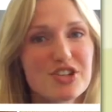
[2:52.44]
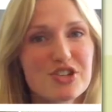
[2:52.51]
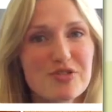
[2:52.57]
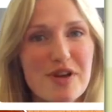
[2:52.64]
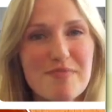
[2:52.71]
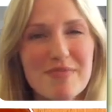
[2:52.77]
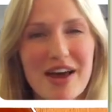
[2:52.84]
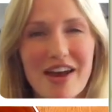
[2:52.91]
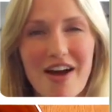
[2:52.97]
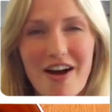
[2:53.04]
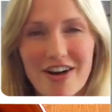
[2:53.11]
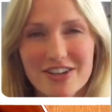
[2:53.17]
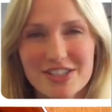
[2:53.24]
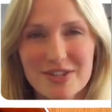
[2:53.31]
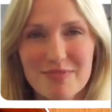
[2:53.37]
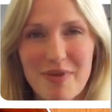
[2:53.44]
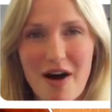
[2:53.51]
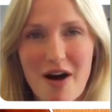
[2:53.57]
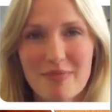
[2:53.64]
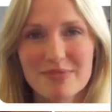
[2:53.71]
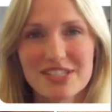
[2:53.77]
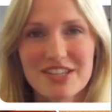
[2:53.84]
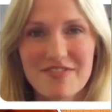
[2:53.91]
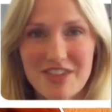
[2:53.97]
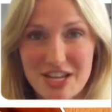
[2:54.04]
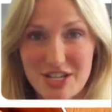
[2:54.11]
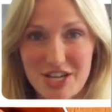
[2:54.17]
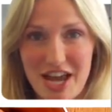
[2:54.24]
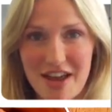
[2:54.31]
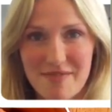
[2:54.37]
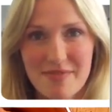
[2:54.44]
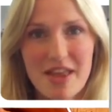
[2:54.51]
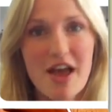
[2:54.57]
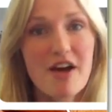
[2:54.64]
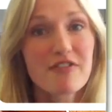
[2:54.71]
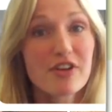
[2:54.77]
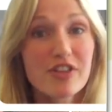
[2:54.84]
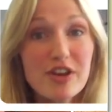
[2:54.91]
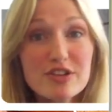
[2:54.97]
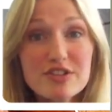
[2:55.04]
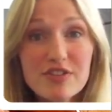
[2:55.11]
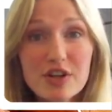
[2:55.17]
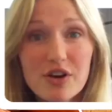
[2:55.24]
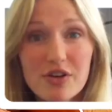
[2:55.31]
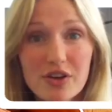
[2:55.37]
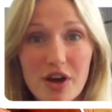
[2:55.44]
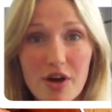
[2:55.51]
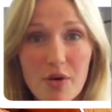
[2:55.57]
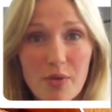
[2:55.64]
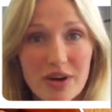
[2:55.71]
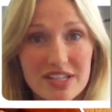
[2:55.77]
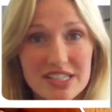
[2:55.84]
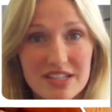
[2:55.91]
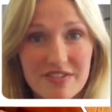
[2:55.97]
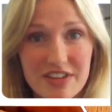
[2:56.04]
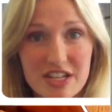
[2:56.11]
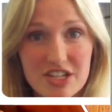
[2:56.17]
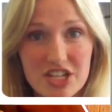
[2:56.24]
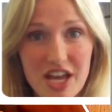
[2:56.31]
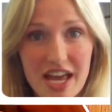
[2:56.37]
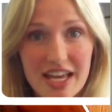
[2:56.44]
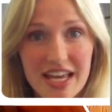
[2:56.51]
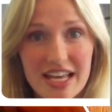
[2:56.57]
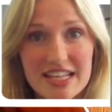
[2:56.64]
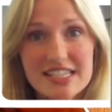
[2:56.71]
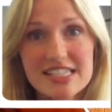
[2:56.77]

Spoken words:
a shrimp and hearts of palm ceviche. For those of you who don't know what a ceviche